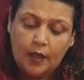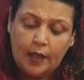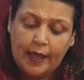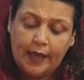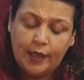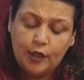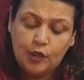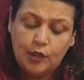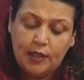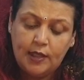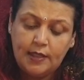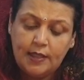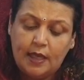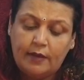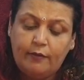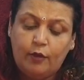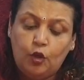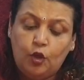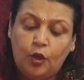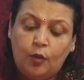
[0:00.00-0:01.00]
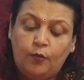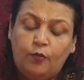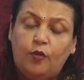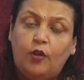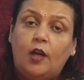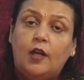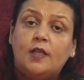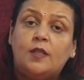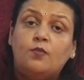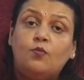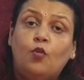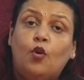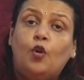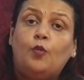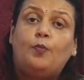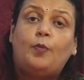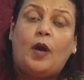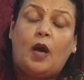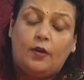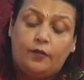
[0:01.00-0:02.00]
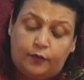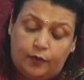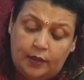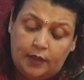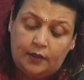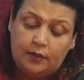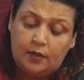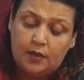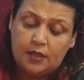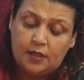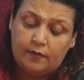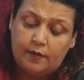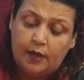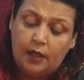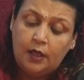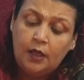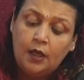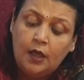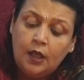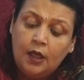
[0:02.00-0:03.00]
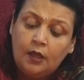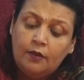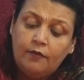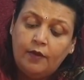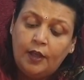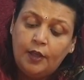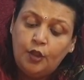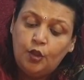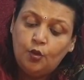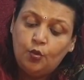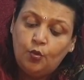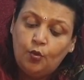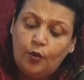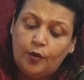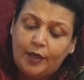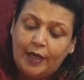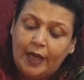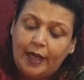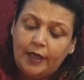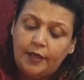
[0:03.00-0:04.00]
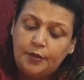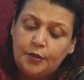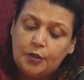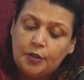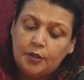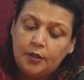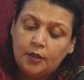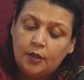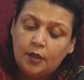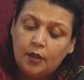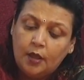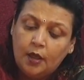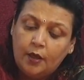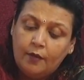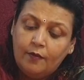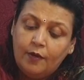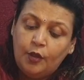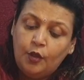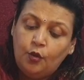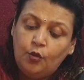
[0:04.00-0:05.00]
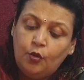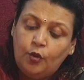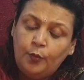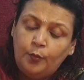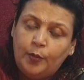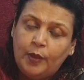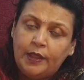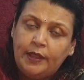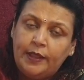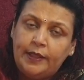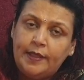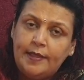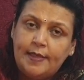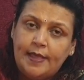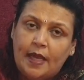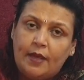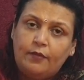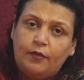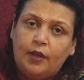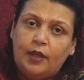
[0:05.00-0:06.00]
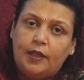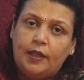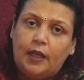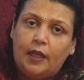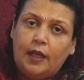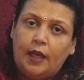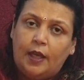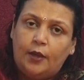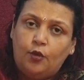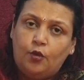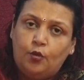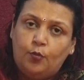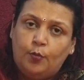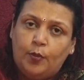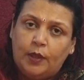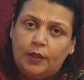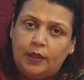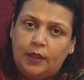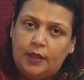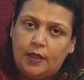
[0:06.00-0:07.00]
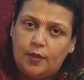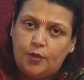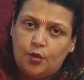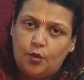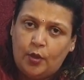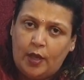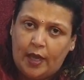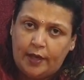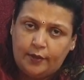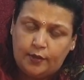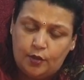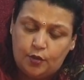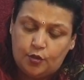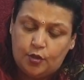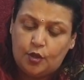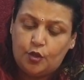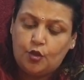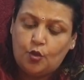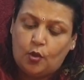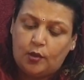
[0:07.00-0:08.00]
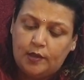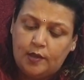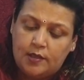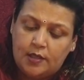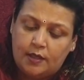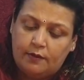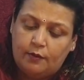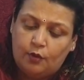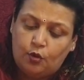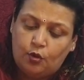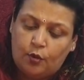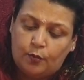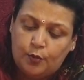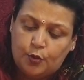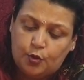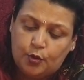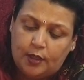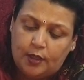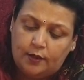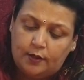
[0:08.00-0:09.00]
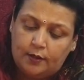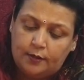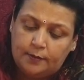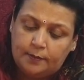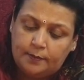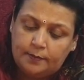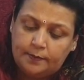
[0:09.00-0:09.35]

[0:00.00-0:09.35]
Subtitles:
Actually 7 knob works more powerful in this way. When you write, when you don't burn it as every day and you burn it as at a stretch, all the 7 knobs together.